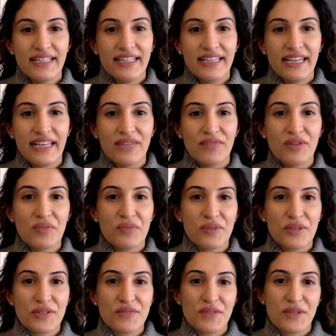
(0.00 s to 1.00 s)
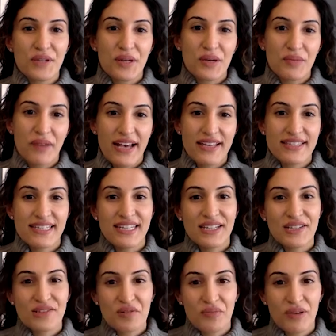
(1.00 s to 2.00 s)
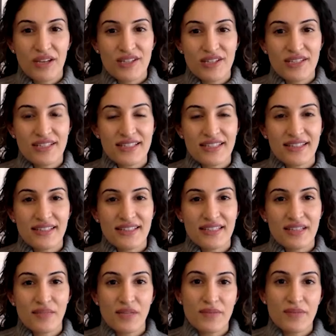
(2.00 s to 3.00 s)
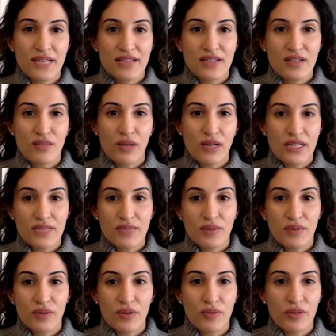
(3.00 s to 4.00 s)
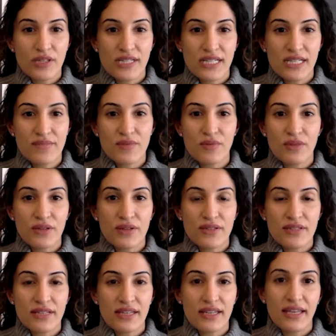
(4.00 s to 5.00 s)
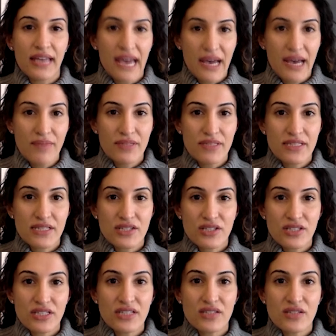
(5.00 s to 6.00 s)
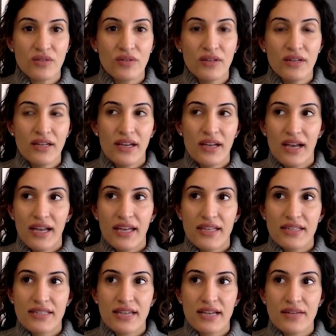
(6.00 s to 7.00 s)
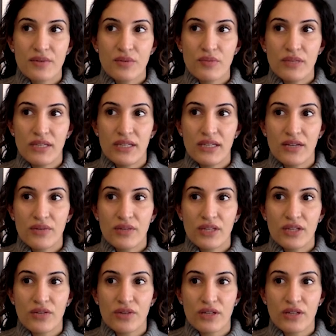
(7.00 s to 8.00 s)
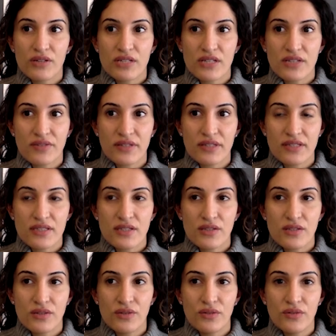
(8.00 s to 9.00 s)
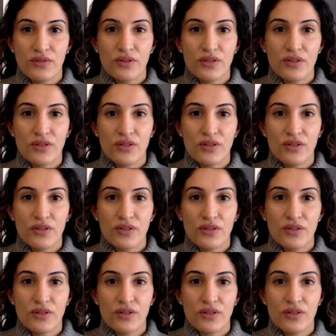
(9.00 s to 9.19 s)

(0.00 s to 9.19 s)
getting reimbursed for their capacity to treat patients. And sometimes that's not possible with per diems when there's a cap, essentially. So I guess that would be a really critical difference to